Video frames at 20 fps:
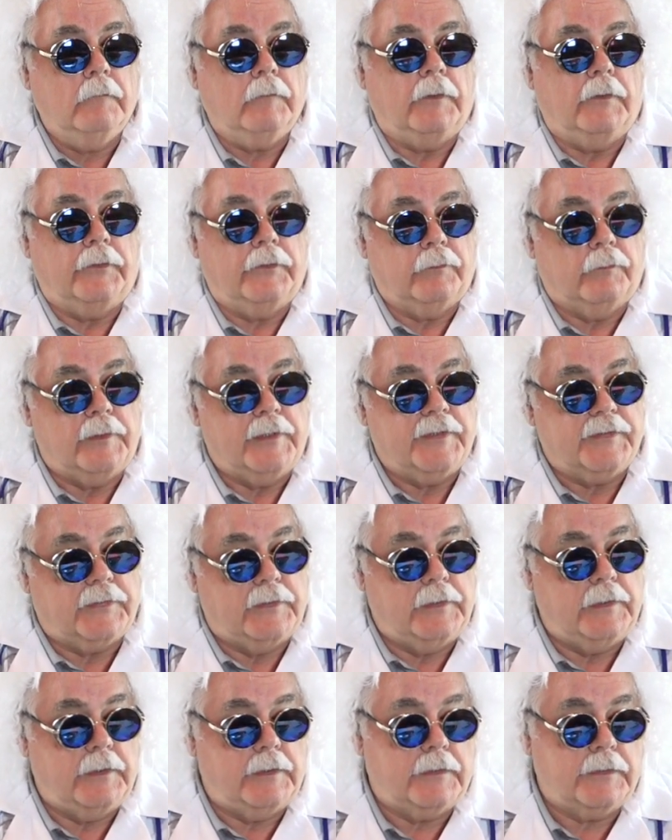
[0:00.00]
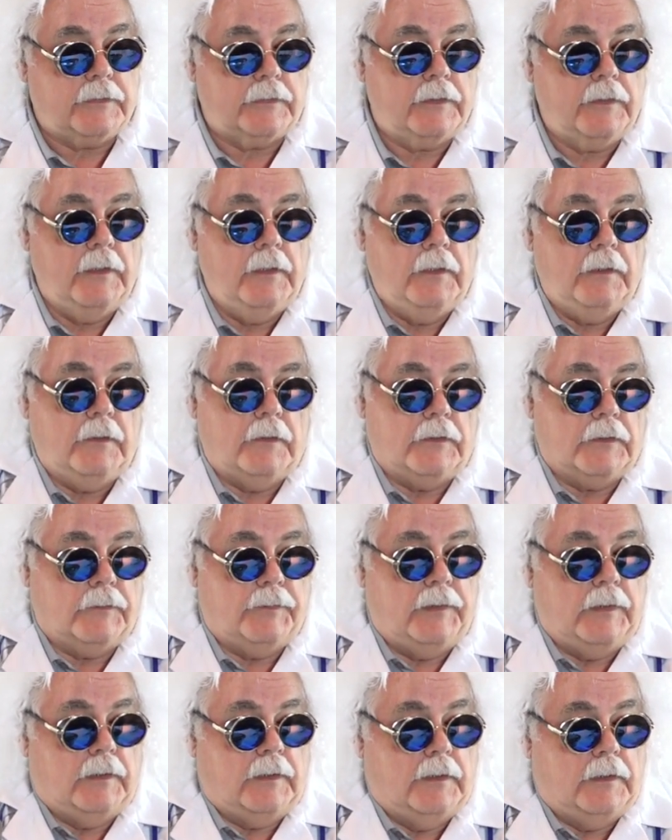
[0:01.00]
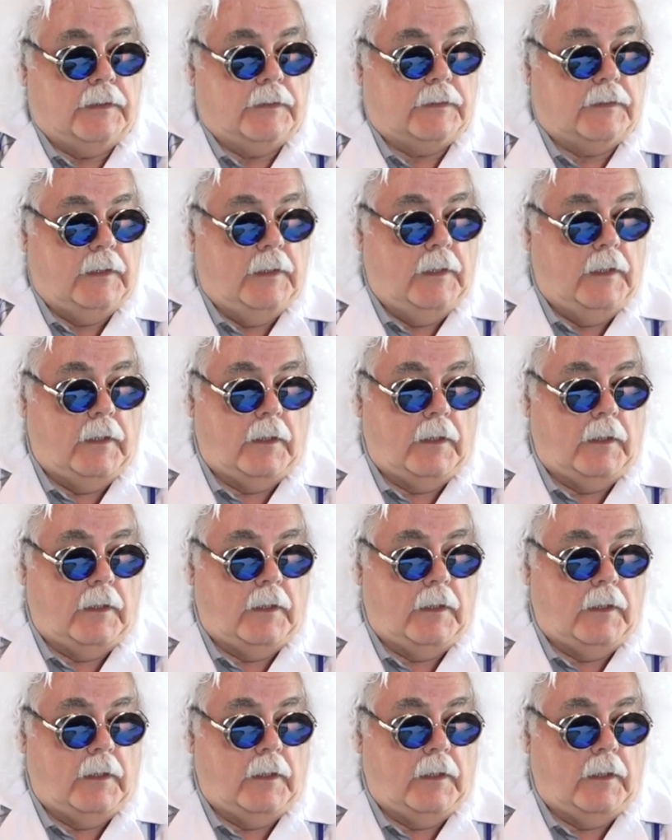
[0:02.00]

Well, the reason is because